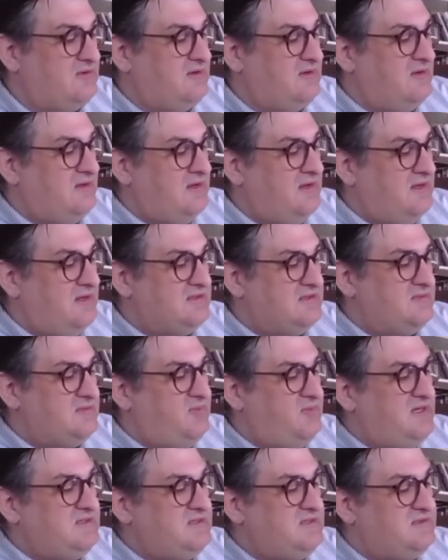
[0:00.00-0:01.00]
It's a
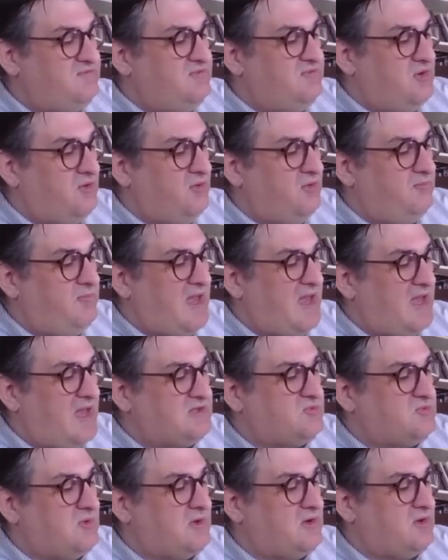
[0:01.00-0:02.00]
piece of an old
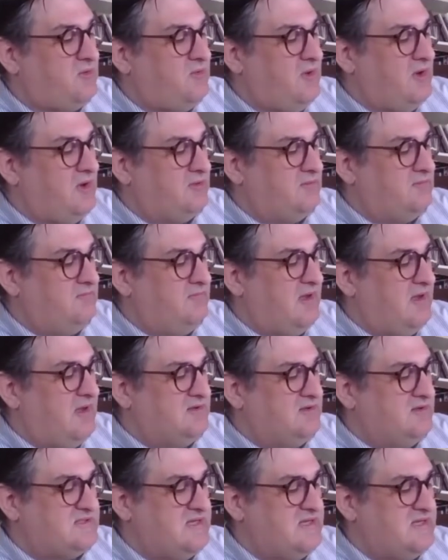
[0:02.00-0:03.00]
patchwork quilt, Mother
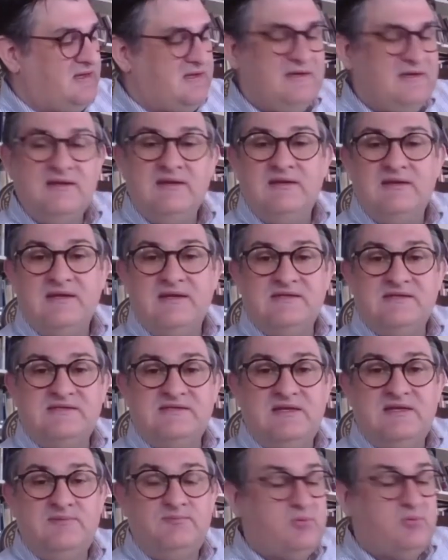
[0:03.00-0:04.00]
said. Isn't
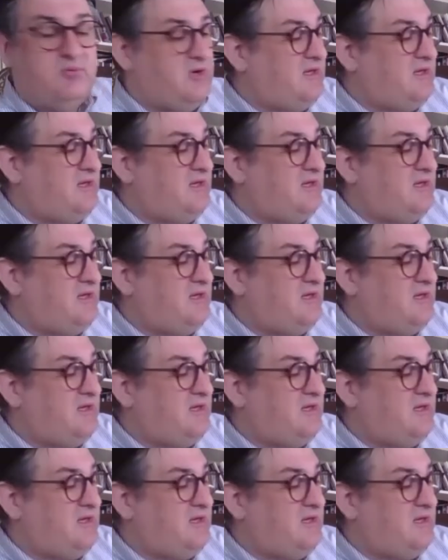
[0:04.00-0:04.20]
it pretty?